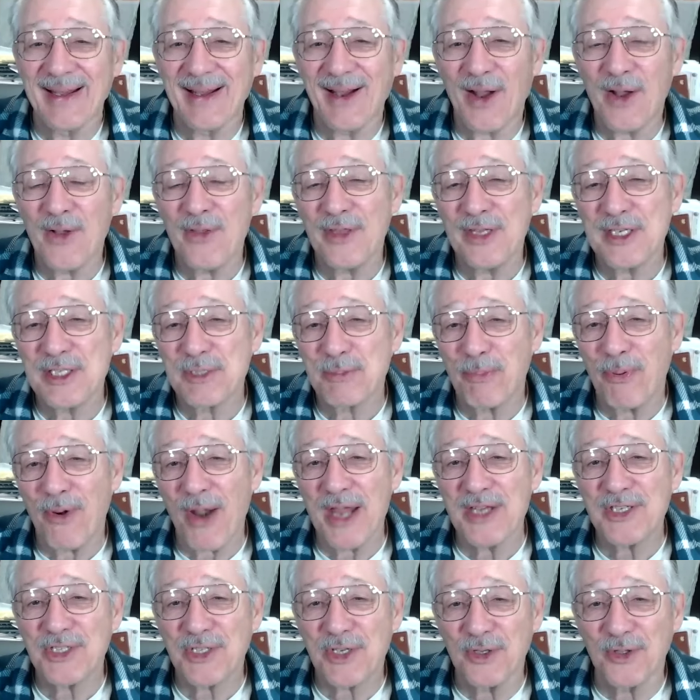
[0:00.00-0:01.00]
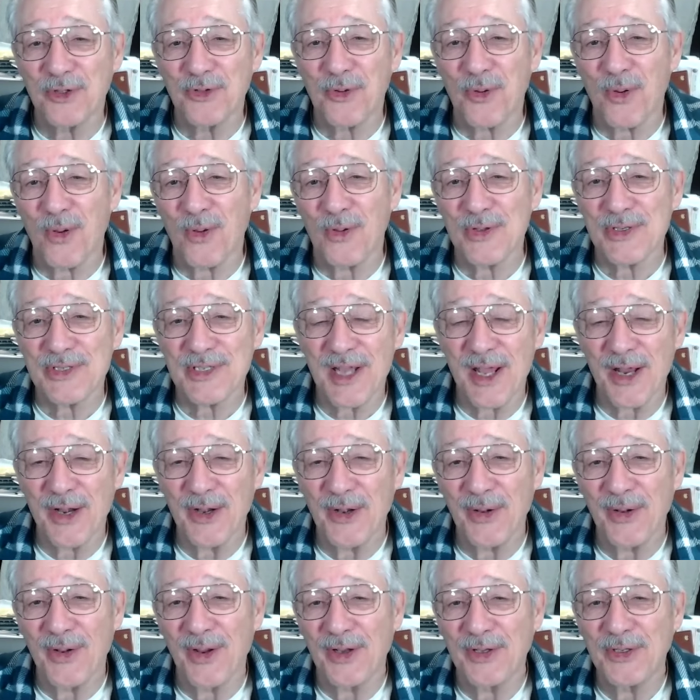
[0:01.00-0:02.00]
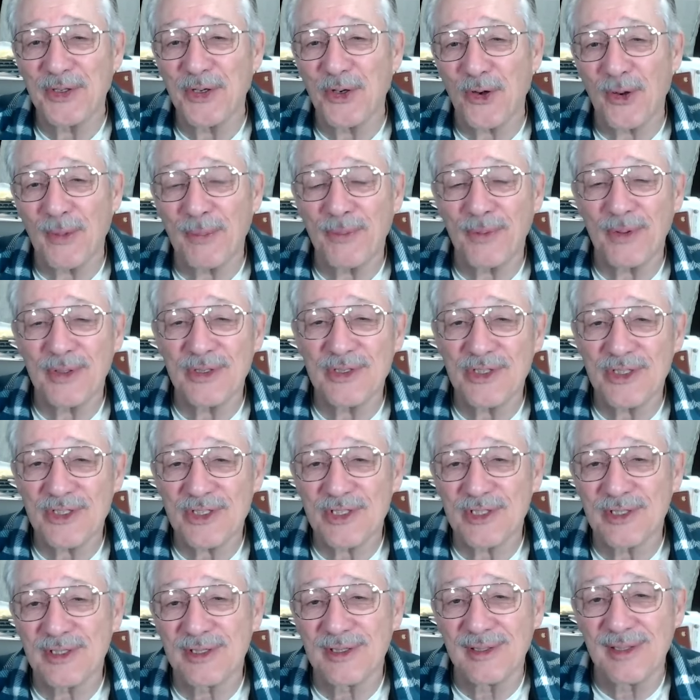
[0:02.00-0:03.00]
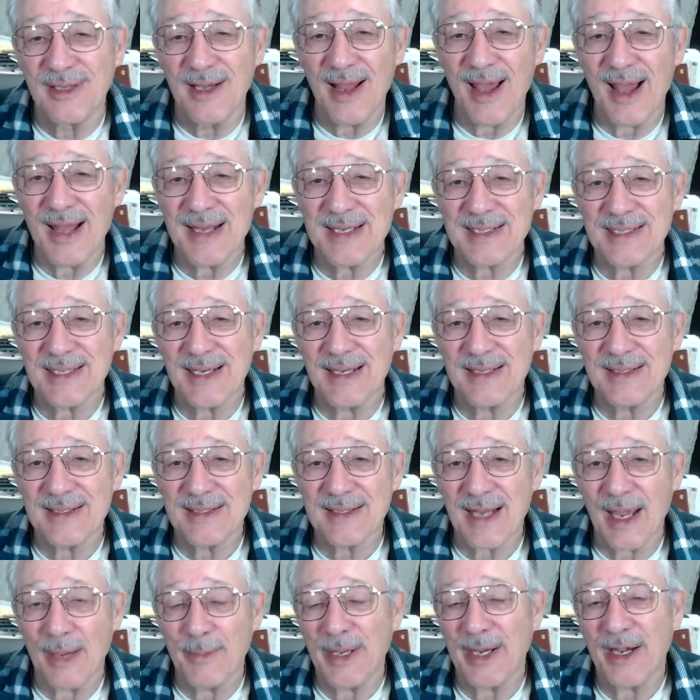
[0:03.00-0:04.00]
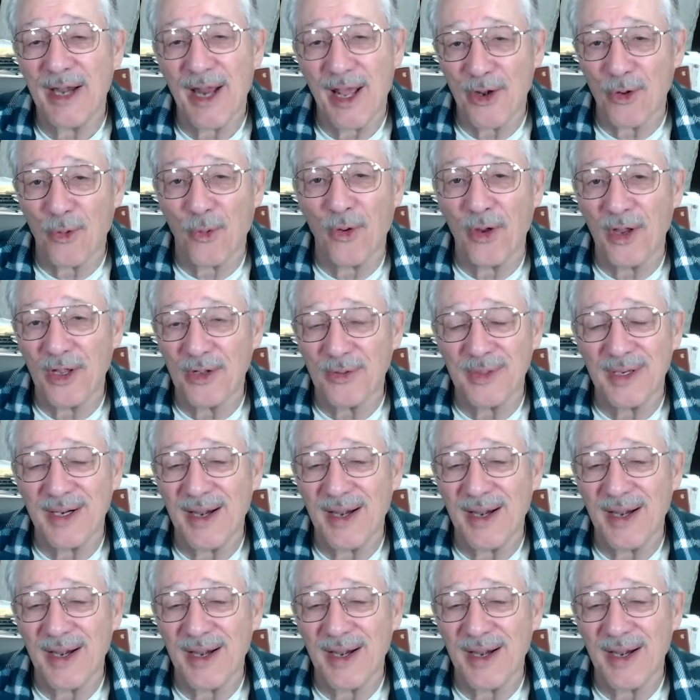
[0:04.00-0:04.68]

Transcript: All these price controls on Europe were just nonsense. I mean, on oil were